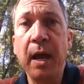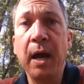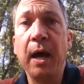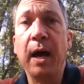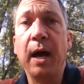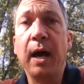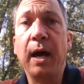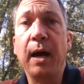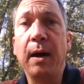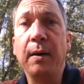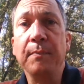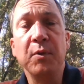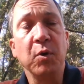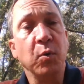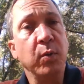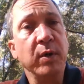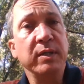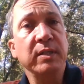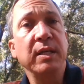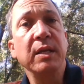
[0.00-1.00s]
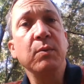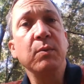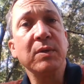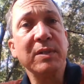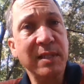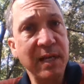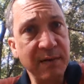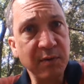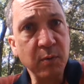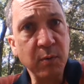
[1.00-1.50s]
The whiskey was
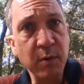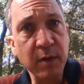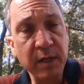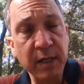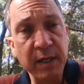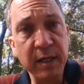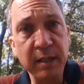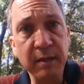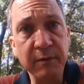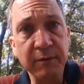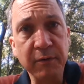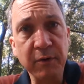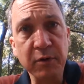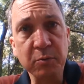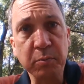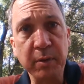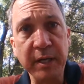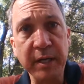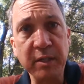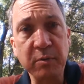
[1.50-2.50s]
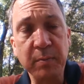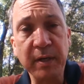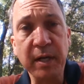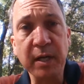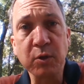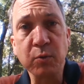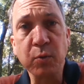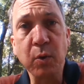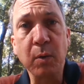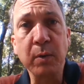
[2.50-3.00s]
never working in the first place
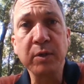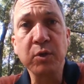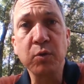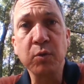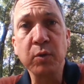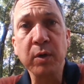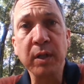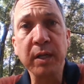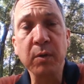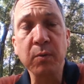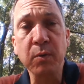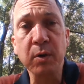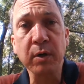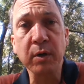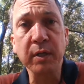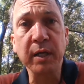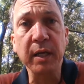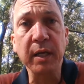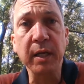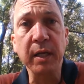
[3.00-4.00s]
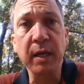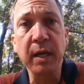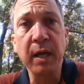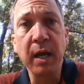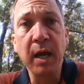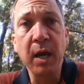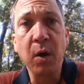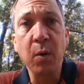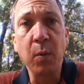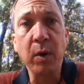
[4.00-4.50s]
because what was really working
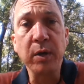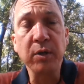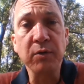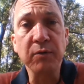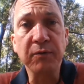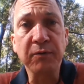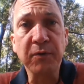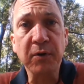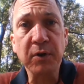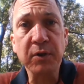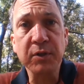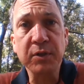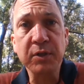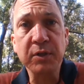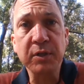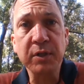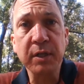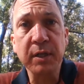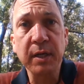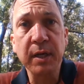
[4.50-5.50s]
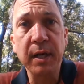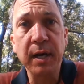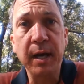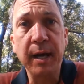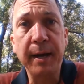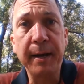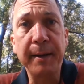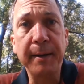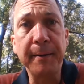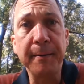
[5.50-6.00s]
when you first
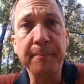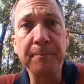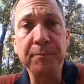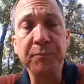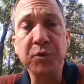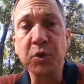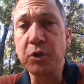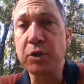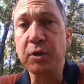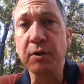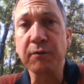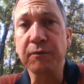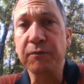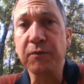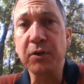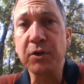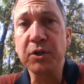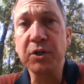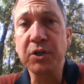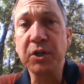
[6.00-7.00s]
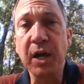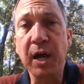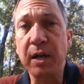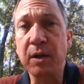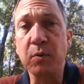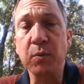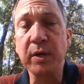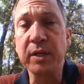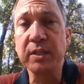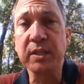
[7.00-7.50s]
took your first shot
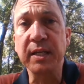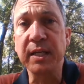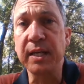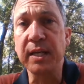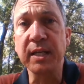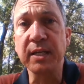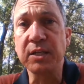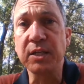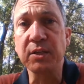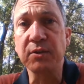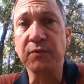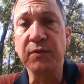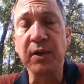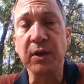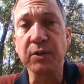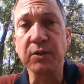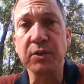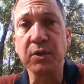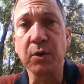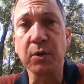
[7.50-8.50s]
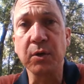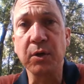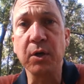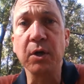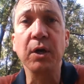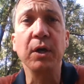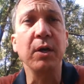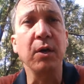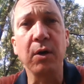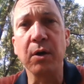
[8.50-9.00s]
of whiskey and it just felt so
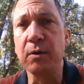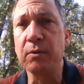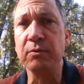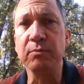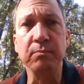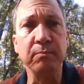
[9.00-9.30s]
good, or